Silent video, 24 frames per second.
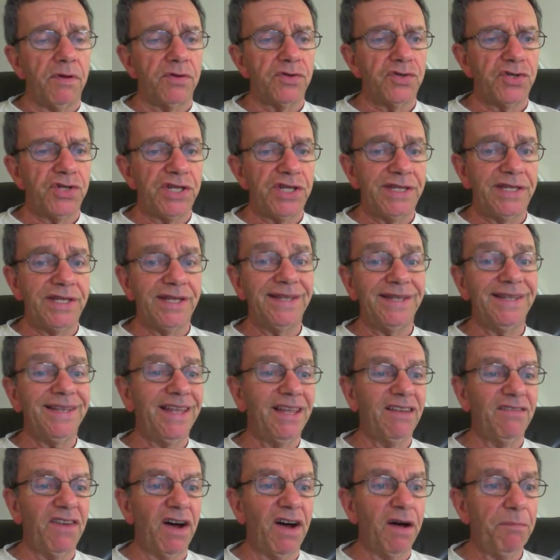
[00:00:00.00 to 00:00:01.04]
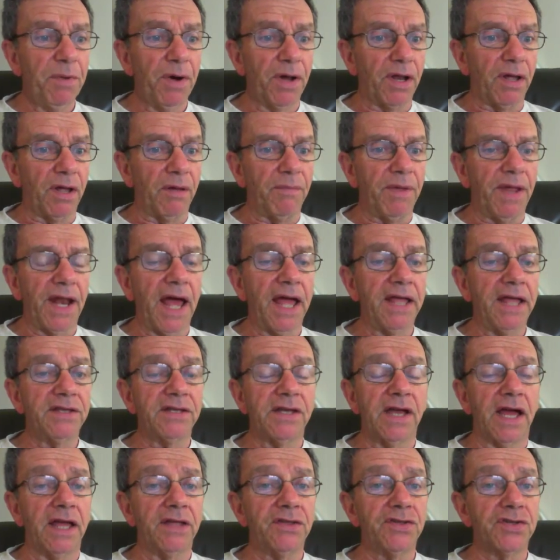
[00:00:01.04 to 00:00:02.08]
She didn't give up on him. And
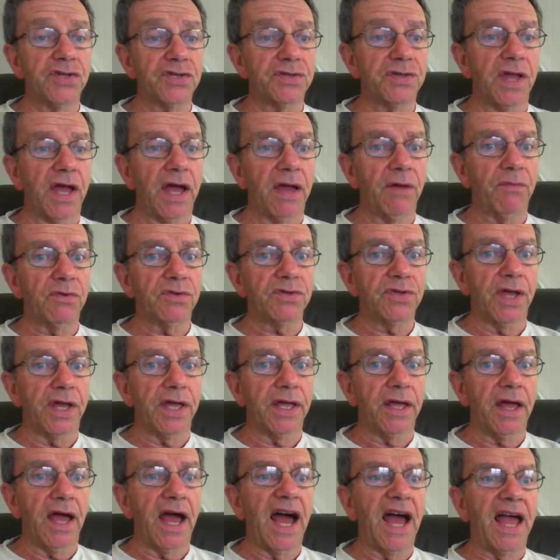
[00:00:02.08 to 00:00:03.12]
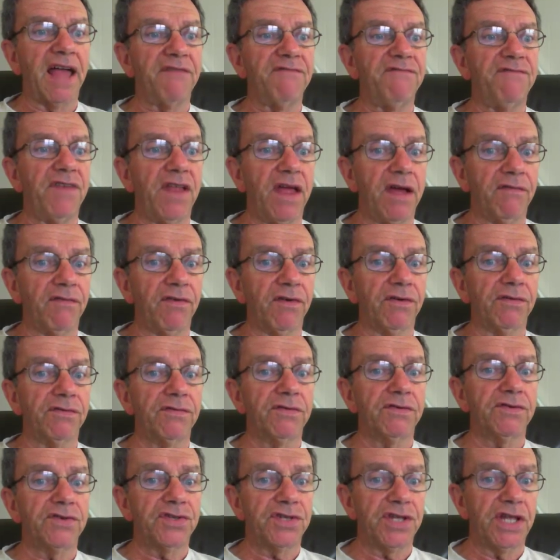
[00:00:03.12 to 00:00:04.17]
I was like, I've
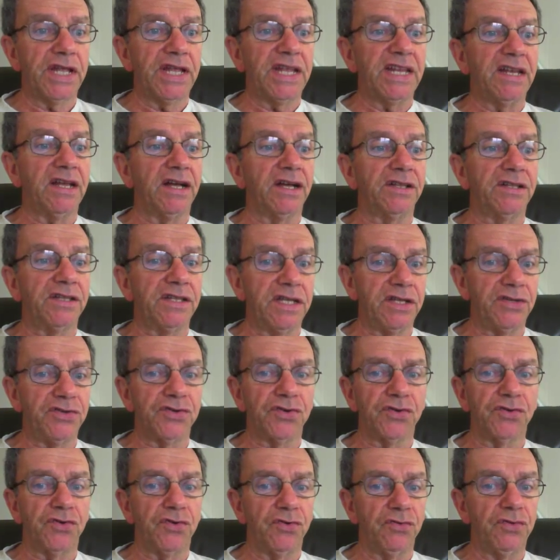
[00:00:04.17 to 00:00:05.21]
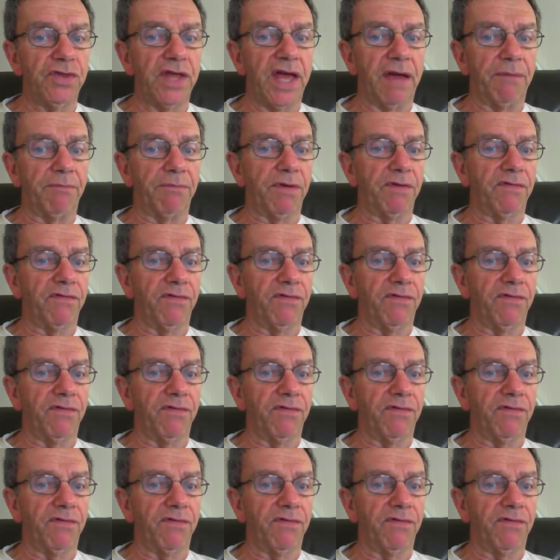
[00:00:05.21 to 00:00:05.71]
never seen a teacher do that